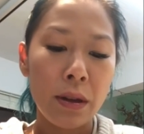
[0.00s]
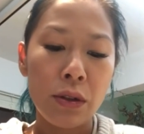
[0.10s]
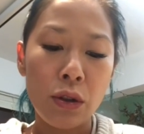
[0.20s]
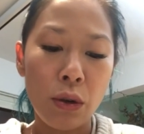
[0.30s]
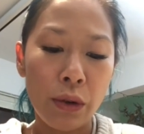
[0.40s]

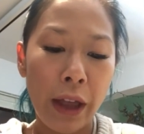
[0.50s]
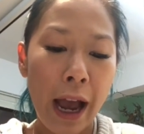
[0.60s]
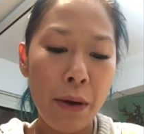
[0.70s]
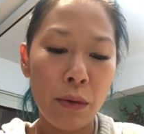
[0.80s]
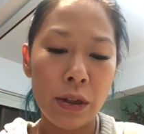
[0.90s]
So
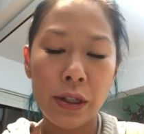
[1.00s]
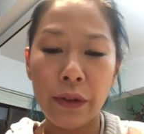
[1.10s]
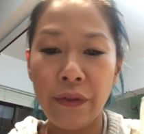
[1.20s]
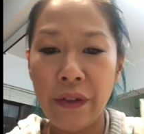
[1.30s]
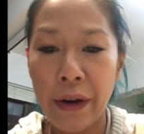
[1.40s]
that was the
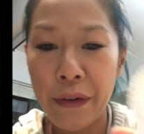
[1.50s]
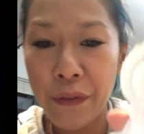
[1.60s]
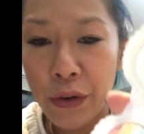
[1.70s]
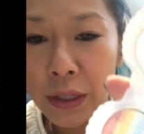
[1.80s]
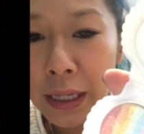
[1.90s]
very
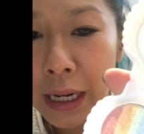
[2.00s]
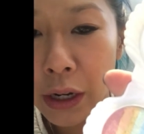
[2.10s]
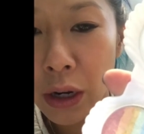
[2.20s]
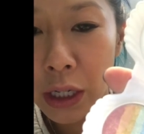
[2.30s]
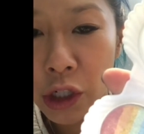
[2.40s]
first thing I
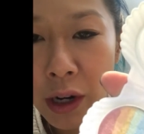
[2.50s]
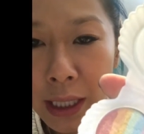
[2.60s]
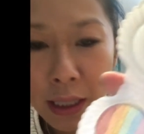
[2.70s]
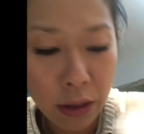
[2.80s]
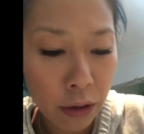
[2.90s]
got
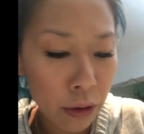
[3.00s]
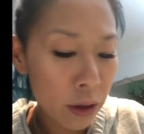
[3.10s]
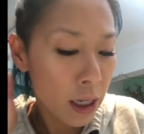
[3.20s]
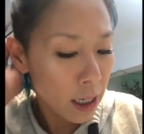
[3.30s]
attracted to.